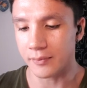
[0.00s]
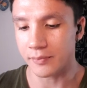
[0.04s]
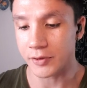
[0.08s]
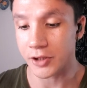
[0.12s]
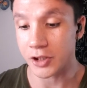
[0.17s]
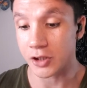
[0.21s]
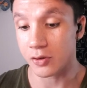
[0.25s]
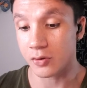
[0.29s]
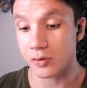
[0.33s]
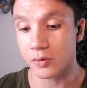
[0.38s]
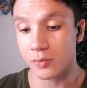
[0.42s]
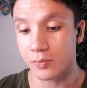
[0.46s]

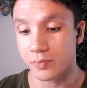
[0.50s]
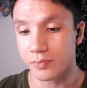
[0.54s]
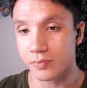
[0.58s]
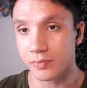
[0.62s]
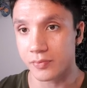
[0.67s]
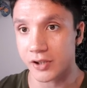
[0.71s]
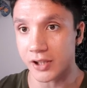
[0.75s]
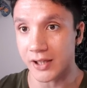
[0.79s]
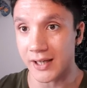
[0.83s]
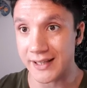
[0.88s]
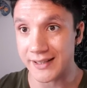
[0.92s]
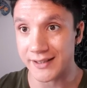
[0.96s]
new
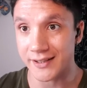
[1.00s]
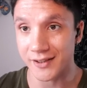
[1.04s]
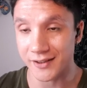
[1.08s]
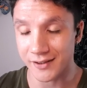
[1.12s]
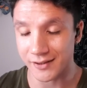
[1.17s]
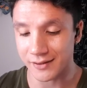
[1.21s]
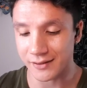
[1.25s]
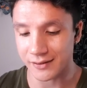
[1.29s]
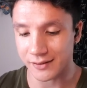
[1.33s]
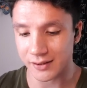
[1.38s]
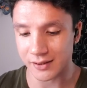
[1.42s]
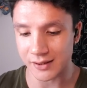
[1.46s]

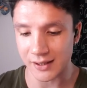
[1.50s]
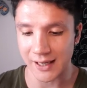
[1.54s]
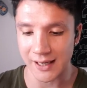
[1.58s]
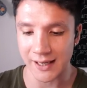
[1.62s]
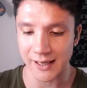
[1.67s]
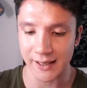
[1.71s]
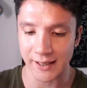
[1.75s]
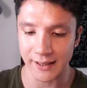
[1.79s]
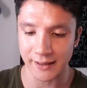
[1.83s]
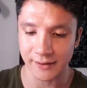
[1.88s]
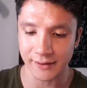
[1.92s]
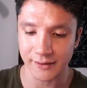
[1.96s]
Titans,
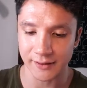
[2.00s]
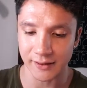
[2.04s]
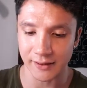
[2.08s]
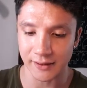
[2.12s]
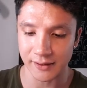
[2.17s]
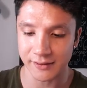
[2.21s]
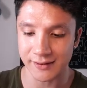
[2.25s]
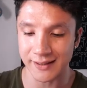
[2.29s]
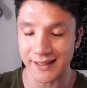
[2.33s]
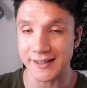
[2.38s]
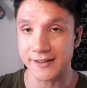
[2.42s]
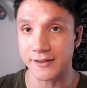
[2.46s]
and
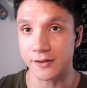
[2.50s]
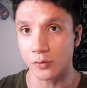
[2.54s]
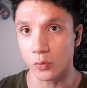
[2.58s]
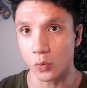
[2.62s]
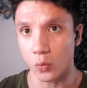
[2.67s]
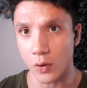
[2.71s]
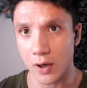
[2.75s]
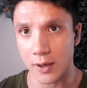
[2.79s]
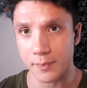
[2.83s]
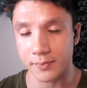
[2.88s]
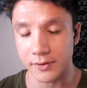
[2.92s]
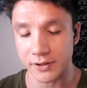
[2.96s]

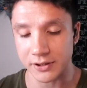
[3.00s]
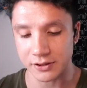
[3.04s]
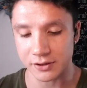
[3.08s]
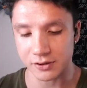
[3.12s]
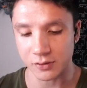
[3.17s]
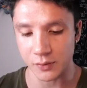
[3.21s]
Titan weapons.